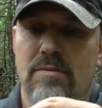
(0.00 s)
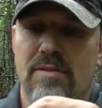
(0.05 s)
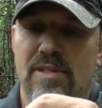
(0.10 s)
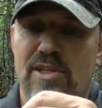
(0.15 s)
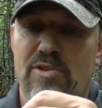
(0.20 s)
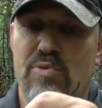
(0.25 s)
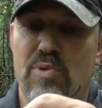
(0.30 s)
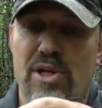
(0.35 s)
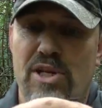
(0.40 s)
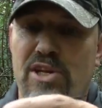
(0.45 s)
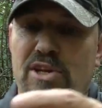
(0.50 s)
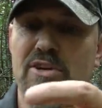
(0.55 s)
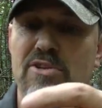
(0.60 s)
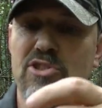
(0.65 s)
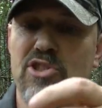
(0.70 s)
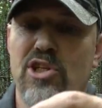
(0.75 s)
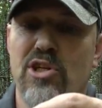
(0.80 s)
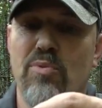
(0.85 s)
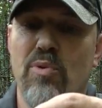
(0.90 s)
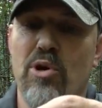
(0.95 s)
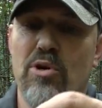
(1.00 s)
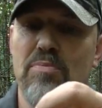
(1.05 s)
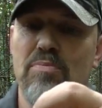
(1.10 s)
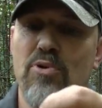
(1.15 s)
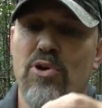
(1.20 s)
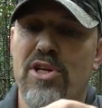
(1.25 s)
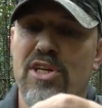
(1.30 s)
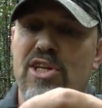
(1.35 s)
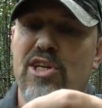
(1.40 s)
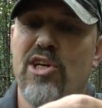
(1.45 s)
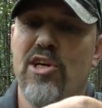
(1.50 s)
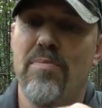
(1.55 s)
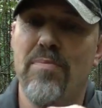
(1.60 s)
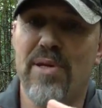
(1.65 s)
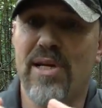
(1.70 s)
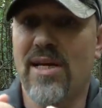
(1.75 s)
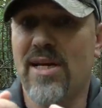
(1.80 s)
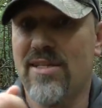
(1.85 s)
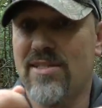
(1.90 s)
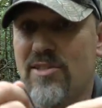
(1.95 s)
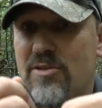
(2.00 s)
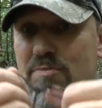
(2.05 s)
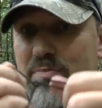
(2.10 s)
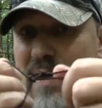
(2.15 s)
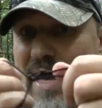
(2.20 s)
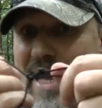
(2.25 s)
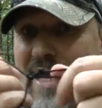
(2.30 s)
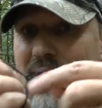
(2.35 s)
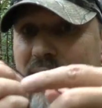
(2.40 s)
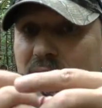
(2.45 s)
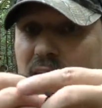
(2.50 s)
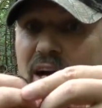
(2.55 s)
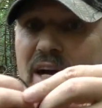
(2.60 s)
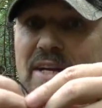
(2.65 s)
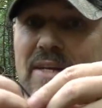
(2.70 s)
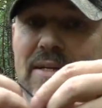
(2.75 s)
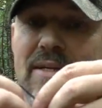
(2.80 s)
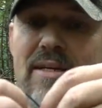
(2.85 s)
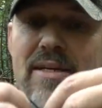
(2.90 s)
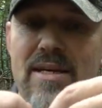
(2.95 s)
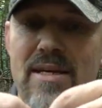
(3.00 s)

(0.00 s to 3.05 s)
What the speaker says: This one here is going to work pretty good because it's bank line,